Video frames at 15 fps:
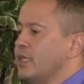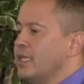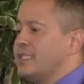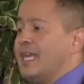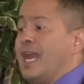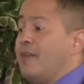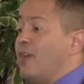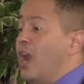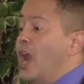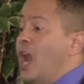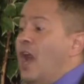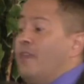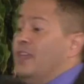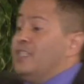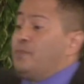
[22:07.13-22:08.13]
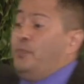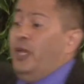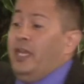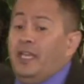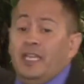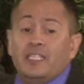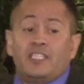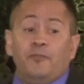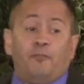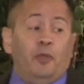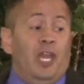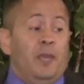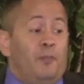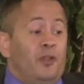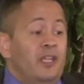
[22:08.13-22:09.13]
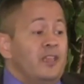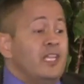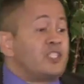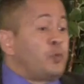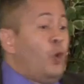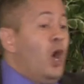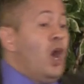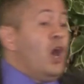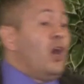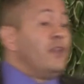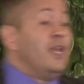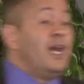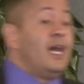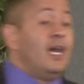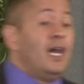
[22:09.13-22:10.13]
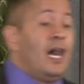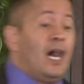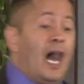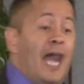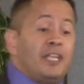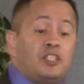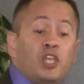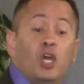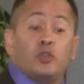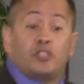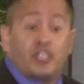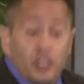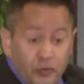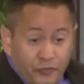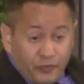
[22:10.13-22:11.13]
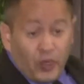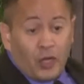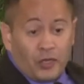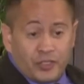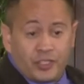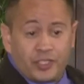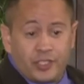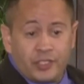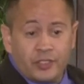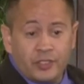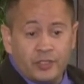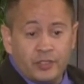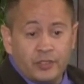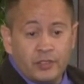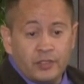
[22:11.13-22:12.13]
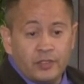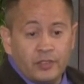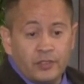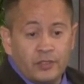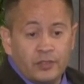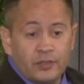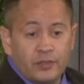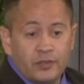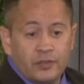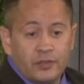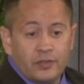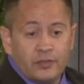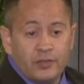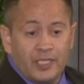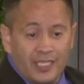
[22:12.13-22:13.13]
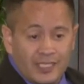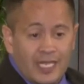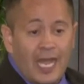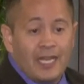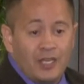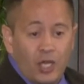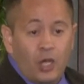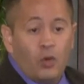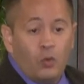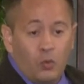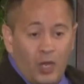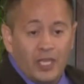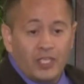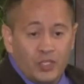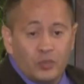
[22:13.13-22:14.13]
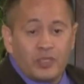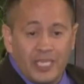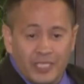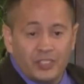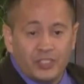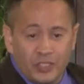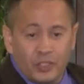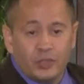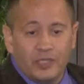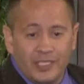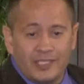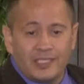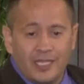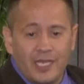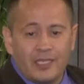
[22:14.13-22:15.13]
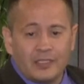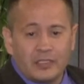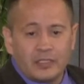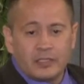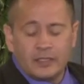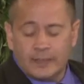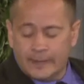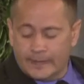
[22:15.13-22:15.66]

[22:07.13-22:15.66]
He said, Of all these billions of people in this world, I chose you first because I know what you can do, he says.